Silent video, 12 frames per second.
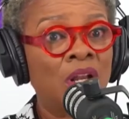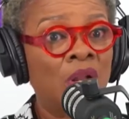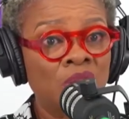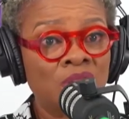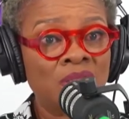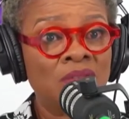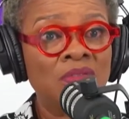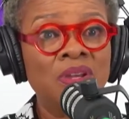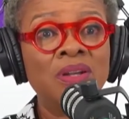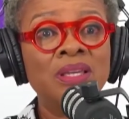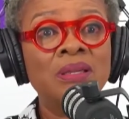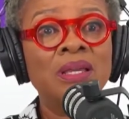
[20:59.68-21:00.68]
lost a
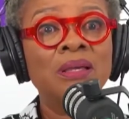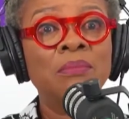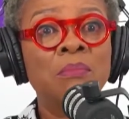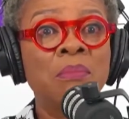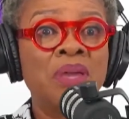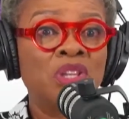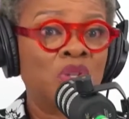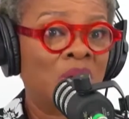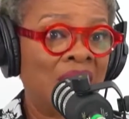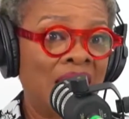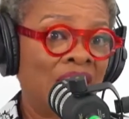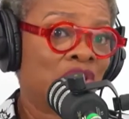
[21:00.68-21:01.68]
very major
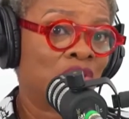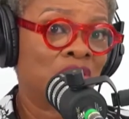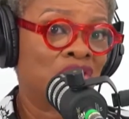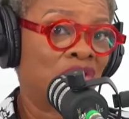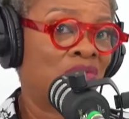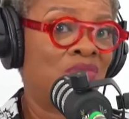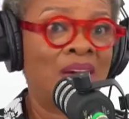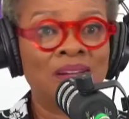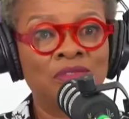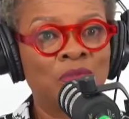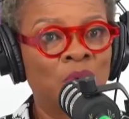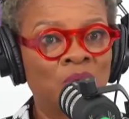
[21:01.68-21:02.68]
election that she
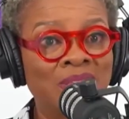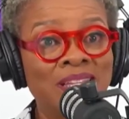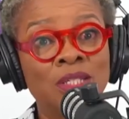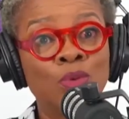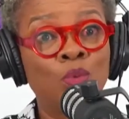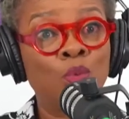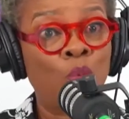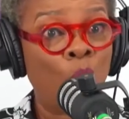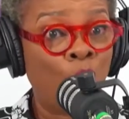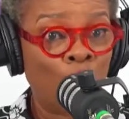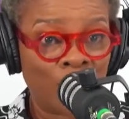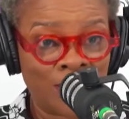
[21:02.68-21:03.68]
ran for, that she
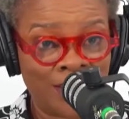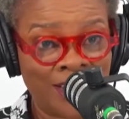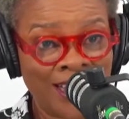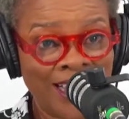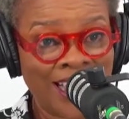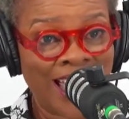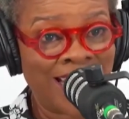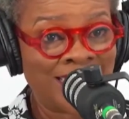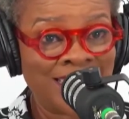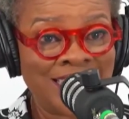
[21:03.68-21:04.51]
won and